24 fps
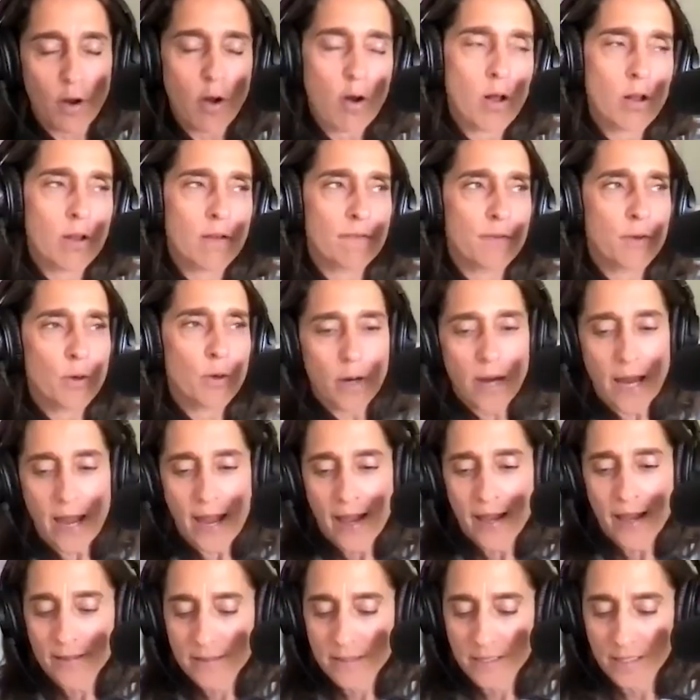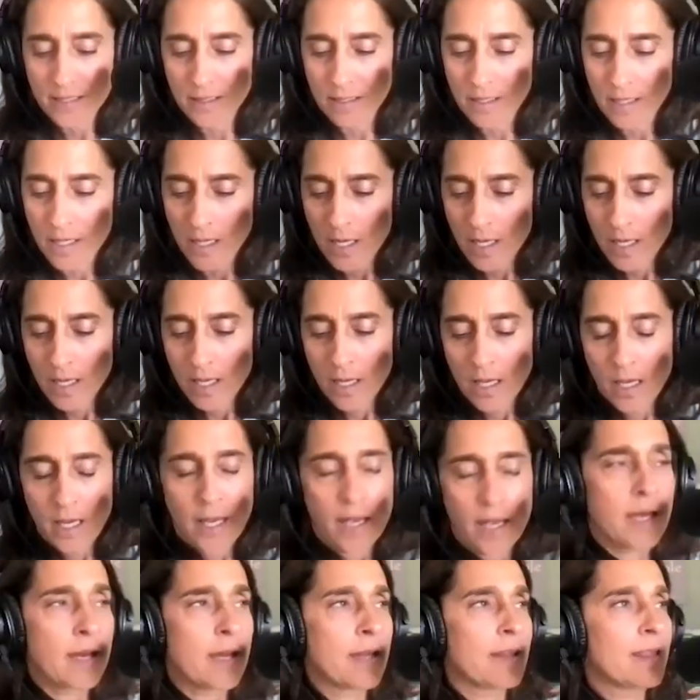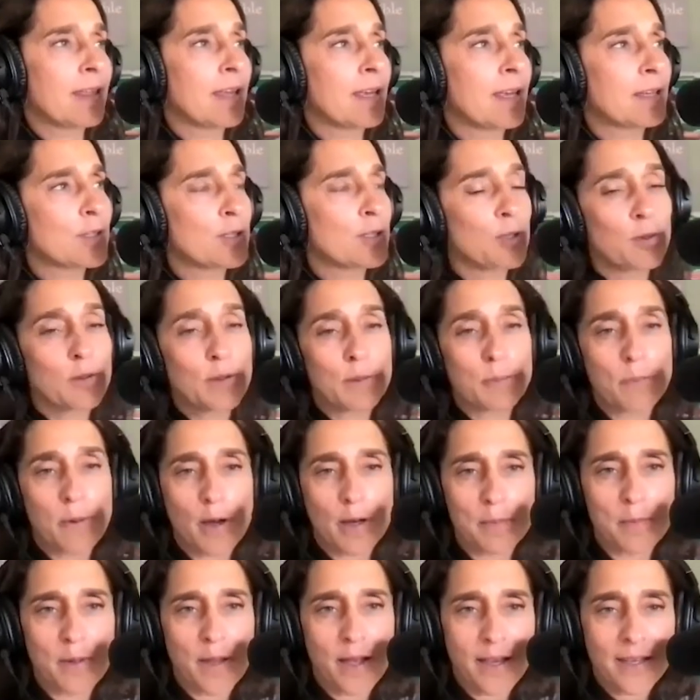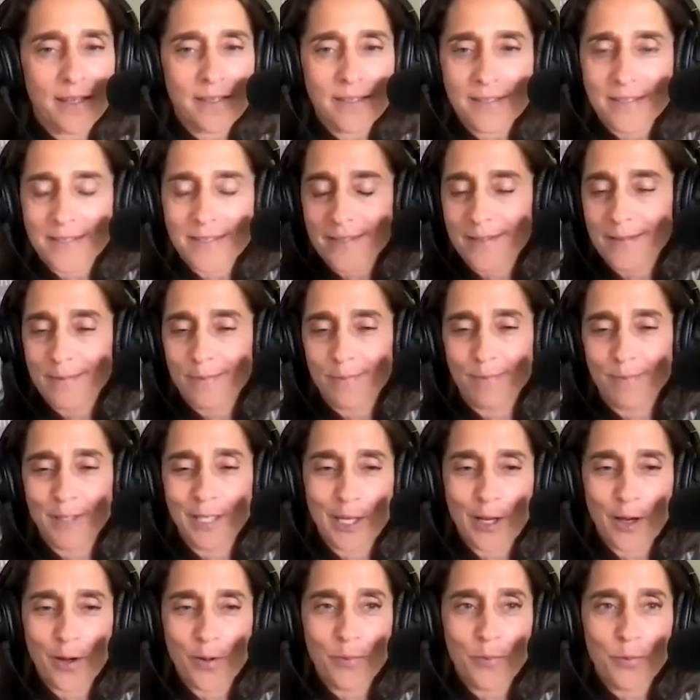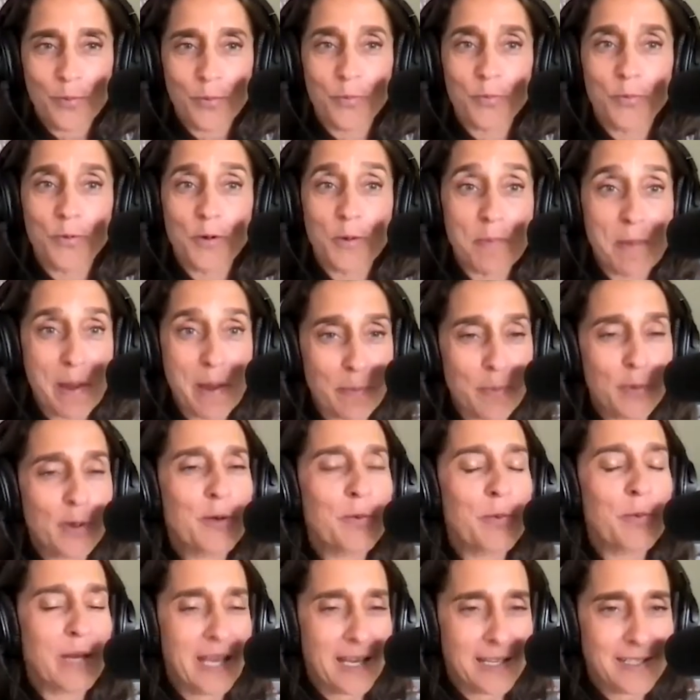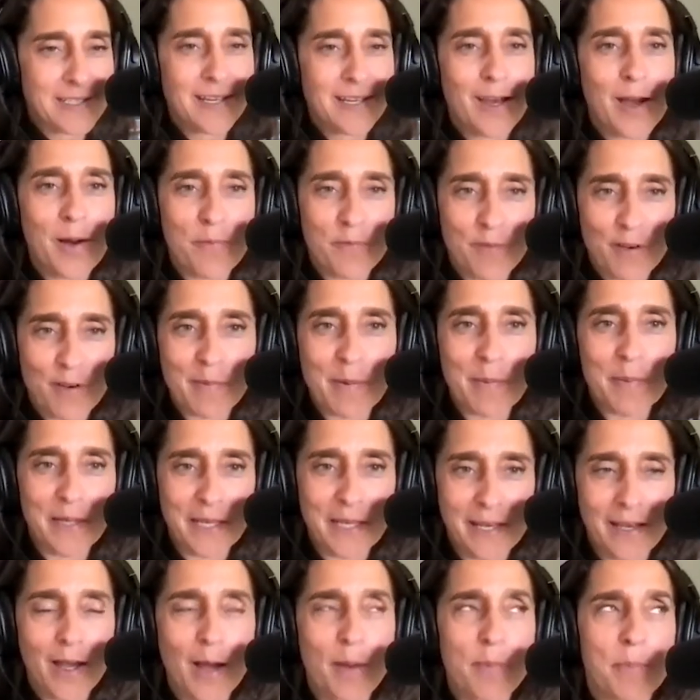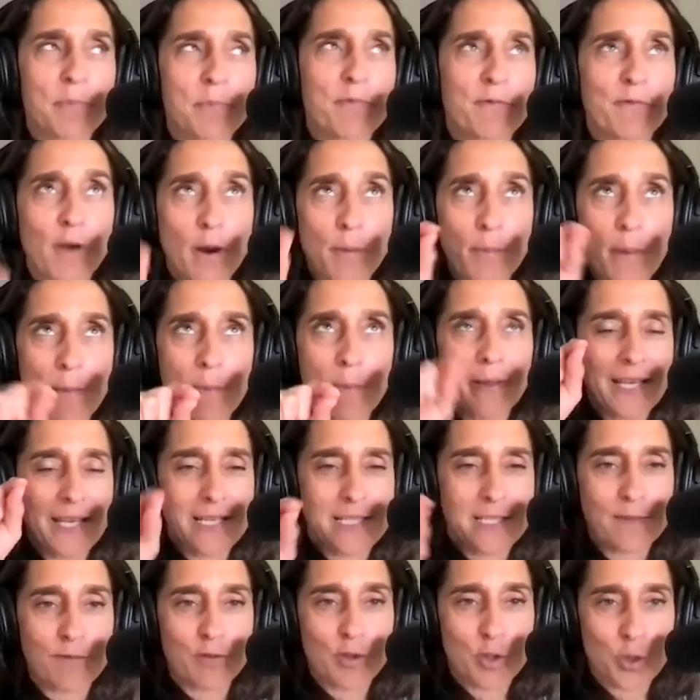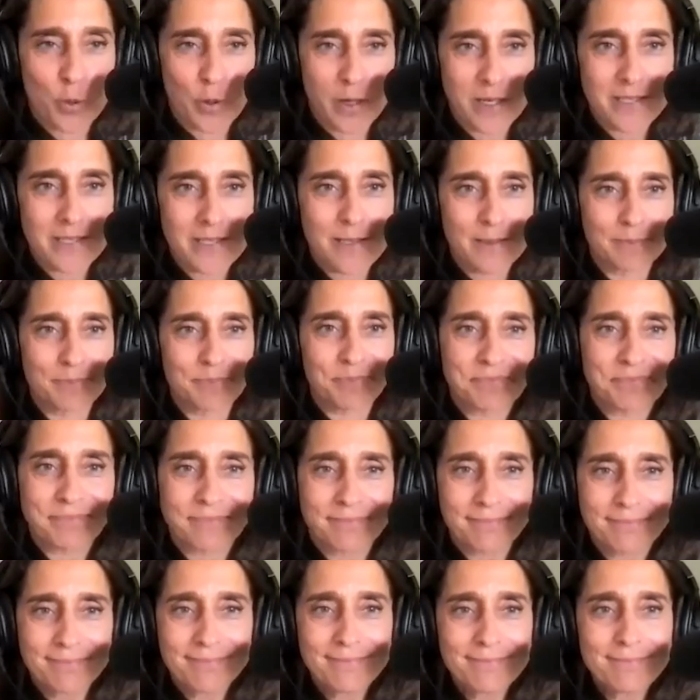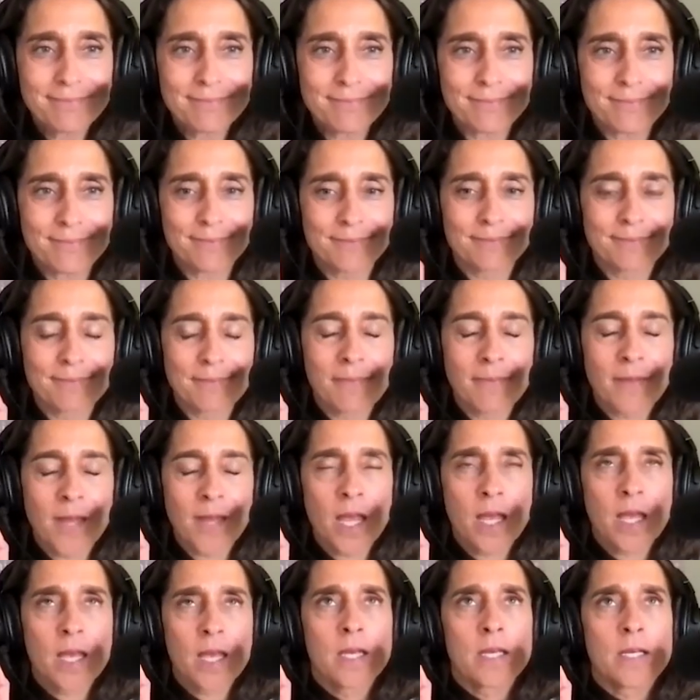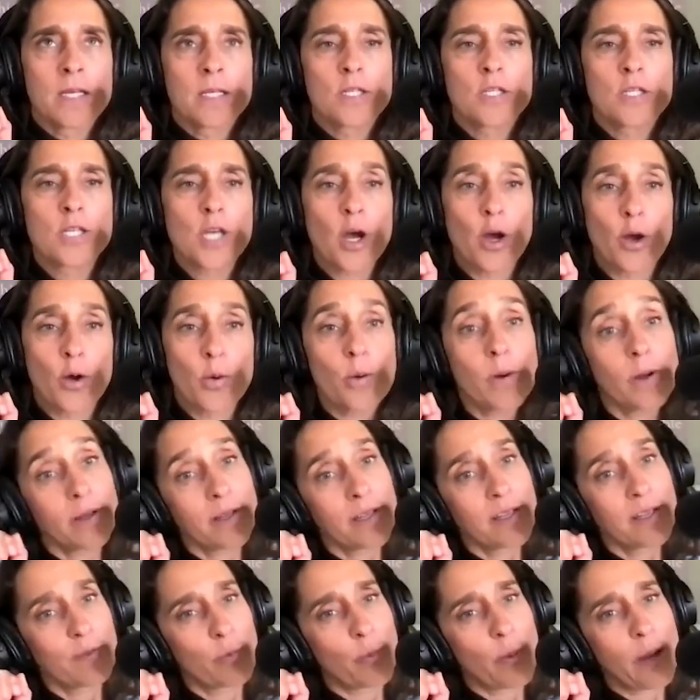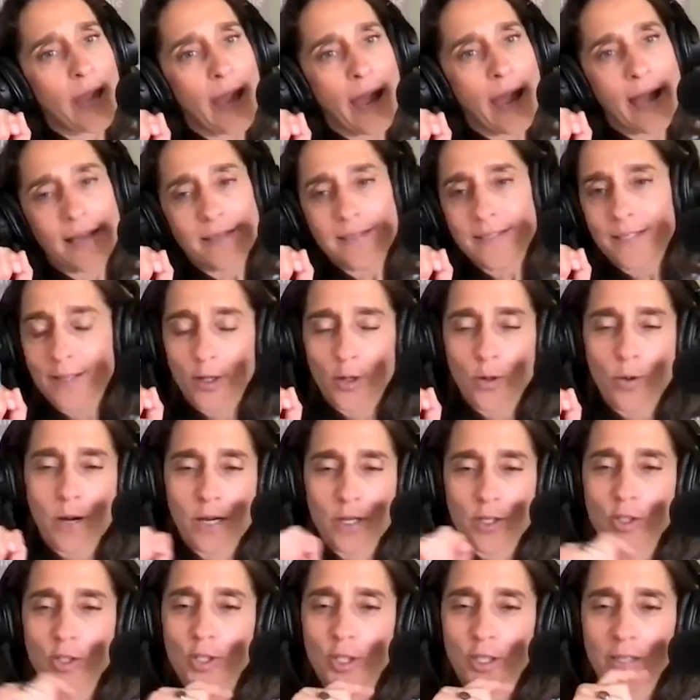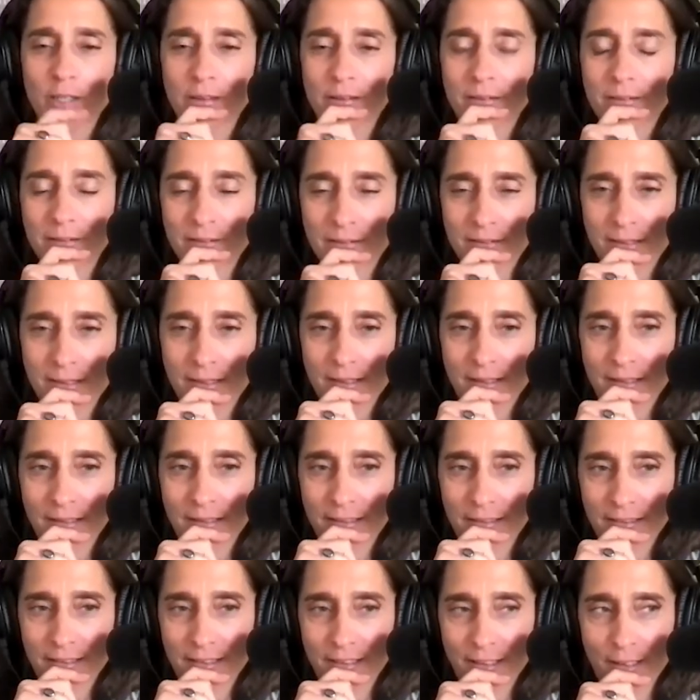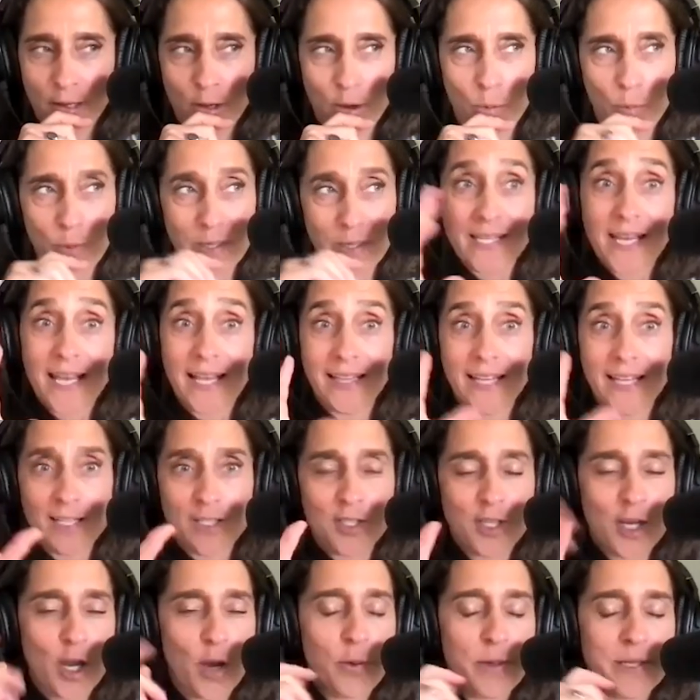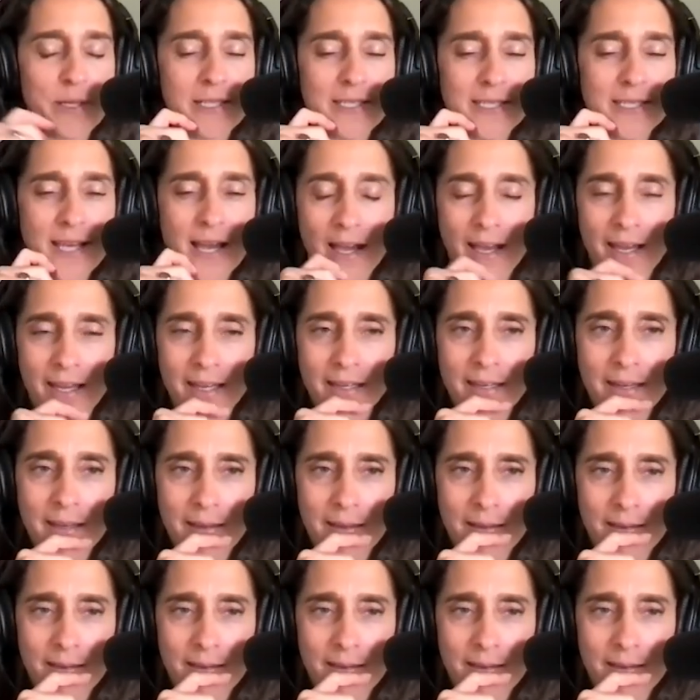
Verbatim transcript: all of your ads and and I think too the bottom line is, you know, remembering we get to come from a place from a place of choice. Mm-hmm. So, if we ask the question, you know, we say let's go inside,